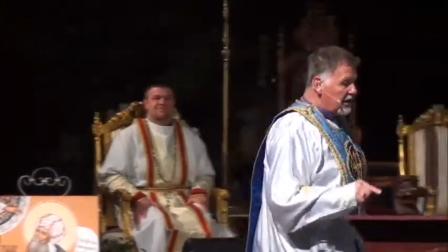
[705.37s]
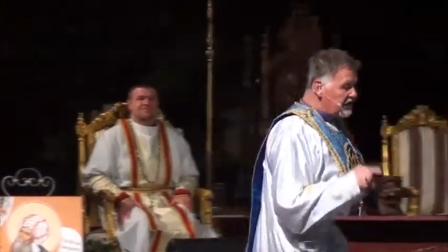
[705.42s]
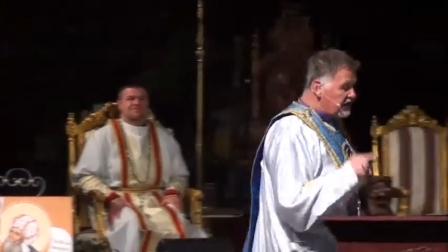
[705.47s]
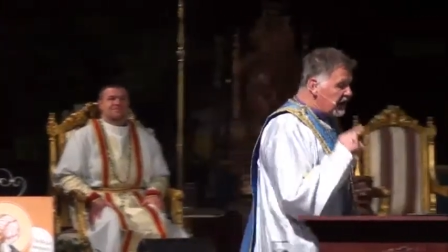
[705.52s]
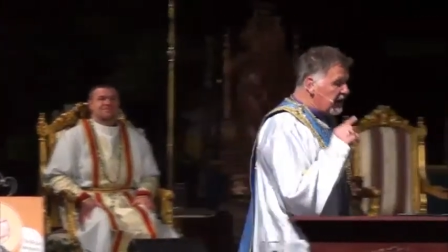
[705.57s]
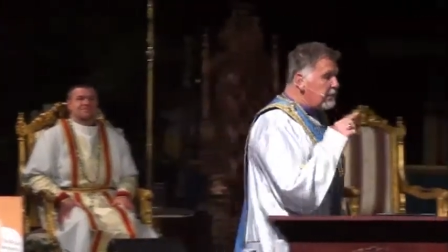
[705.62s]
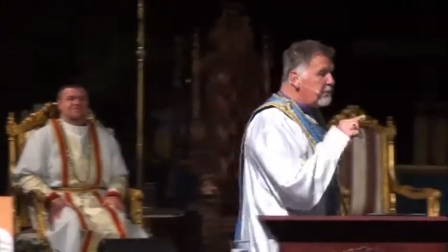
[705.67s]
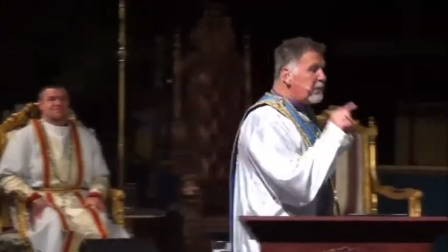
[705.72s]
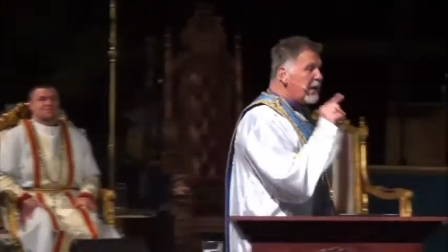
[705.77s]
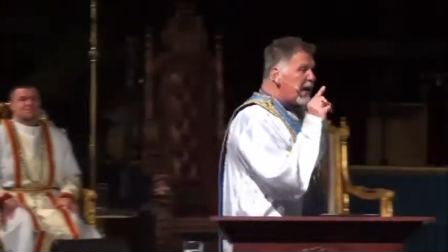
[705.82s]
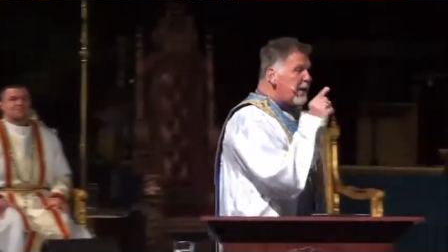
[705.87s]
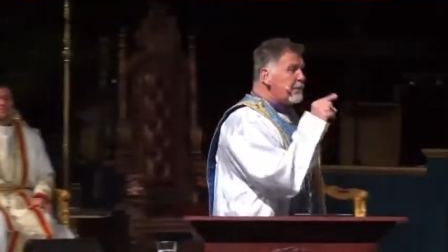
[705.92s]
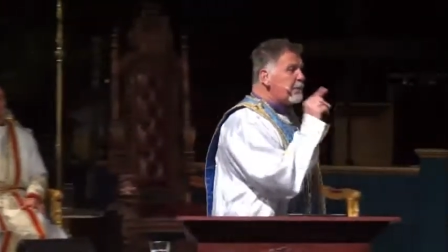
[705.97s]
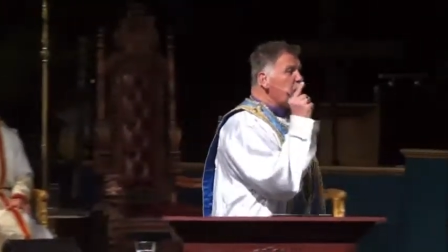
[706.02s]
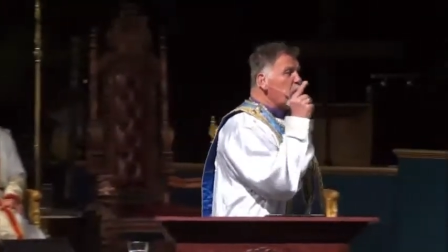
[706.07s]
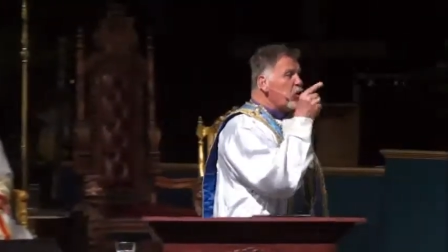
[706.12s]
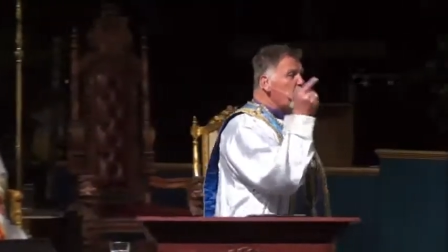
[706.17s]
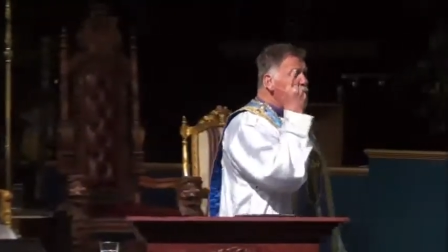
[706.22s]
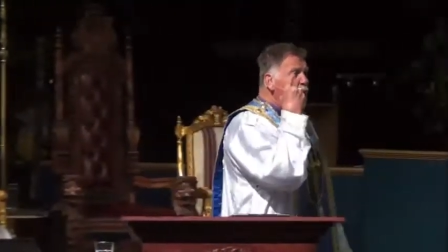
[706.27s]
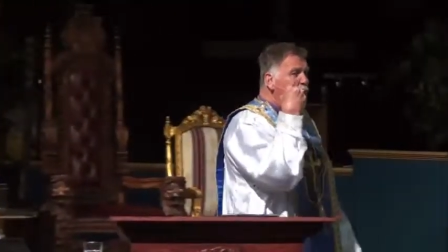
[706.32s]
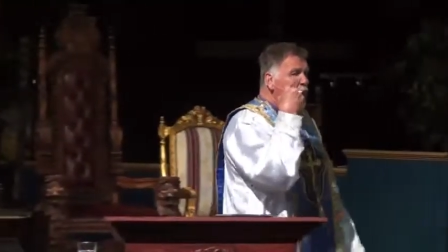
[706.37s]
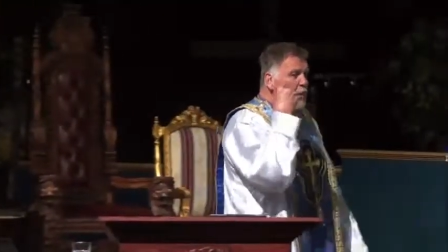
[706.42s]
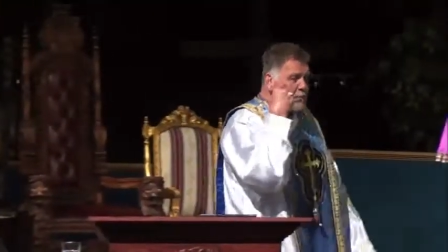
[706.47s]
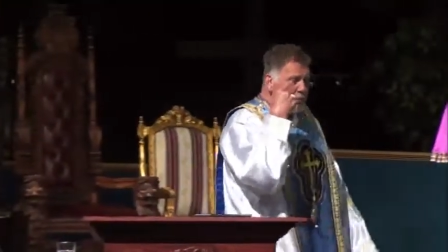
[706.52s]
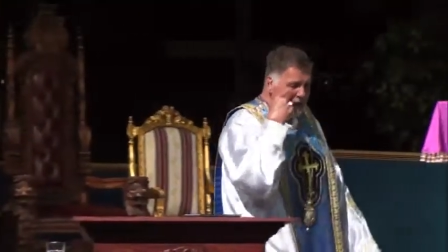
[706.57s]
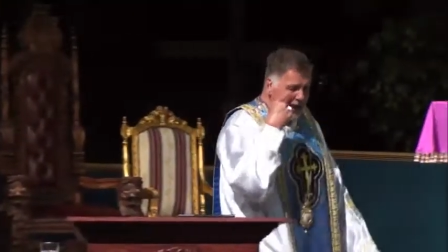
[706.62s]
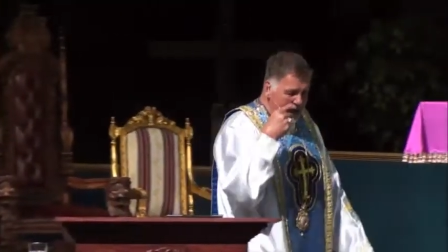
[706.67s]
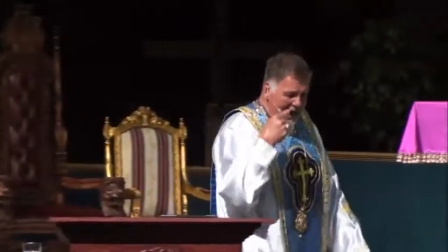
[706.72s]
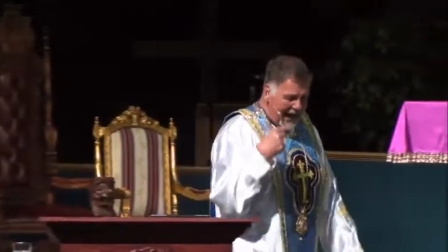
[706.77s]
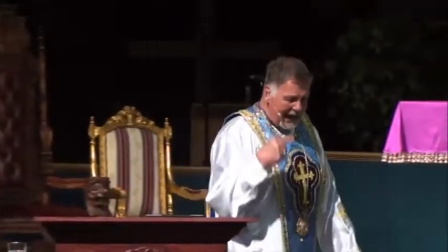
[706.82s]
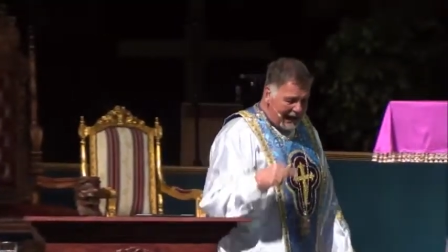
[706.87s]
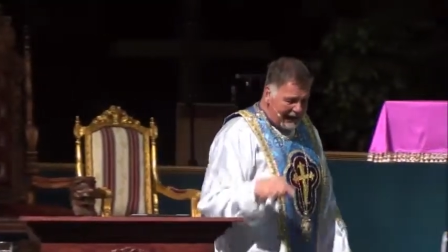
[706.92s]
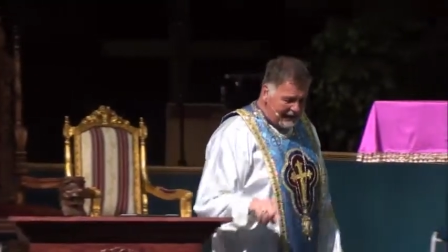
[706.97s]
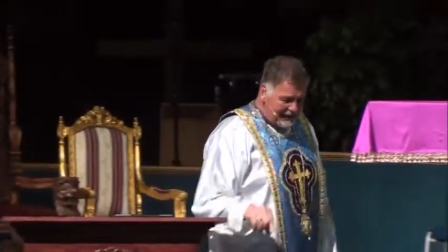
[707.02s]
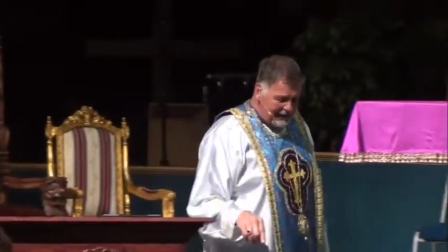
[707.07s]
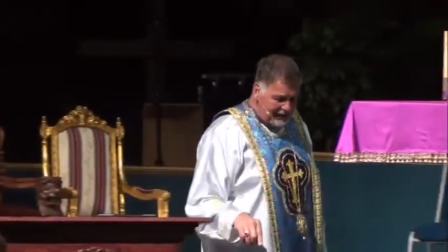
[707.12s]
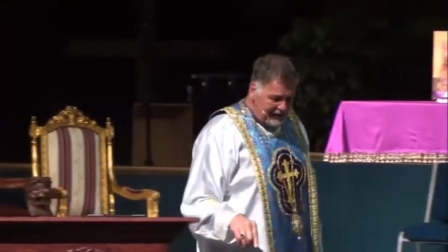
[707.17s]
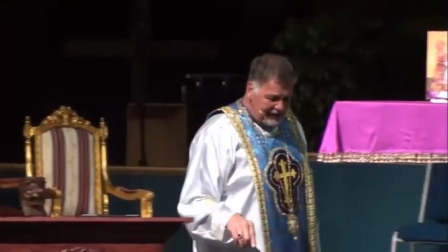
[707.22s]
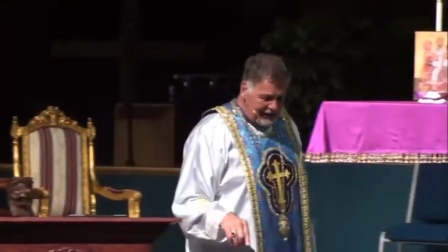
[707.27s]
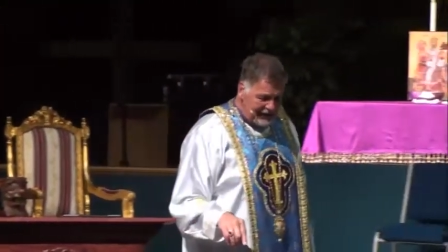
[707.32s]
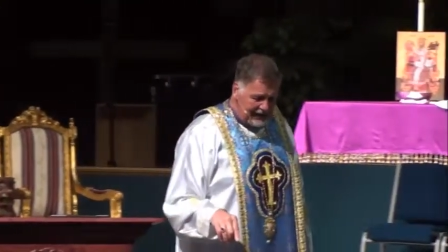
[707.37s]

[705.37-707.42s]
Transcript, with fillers: See, people who are blind